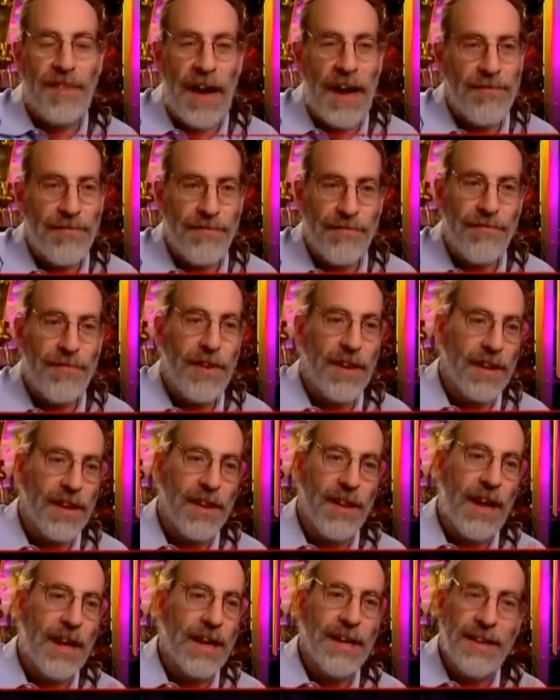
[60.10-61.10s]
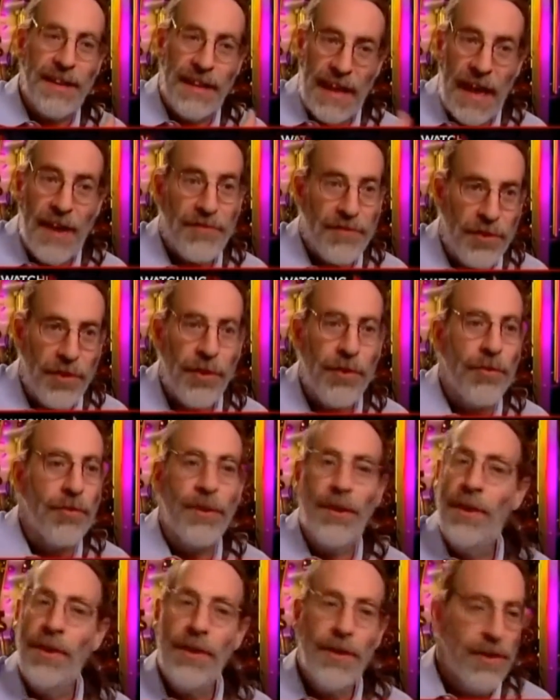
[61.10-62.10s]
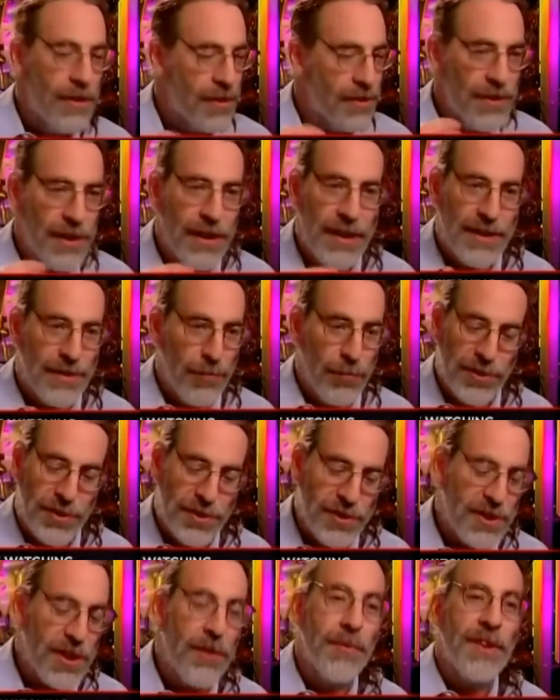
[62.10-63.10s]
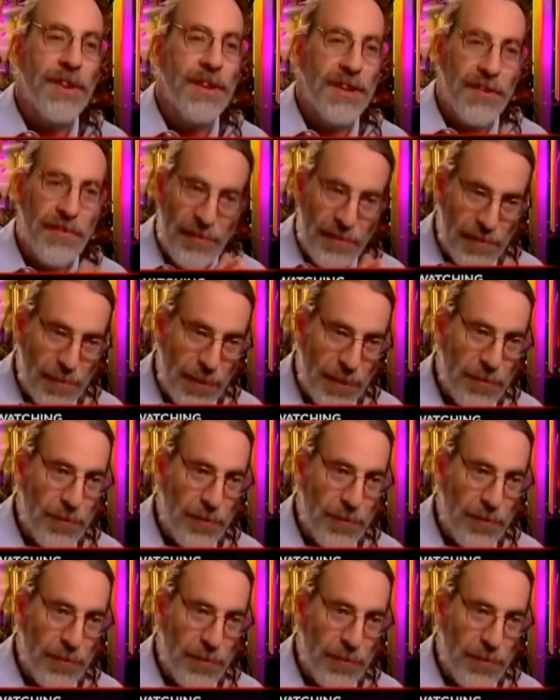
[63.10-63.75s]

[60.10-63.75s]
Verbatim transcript: 5 o'clock in the afternoon. It will just tell me the difference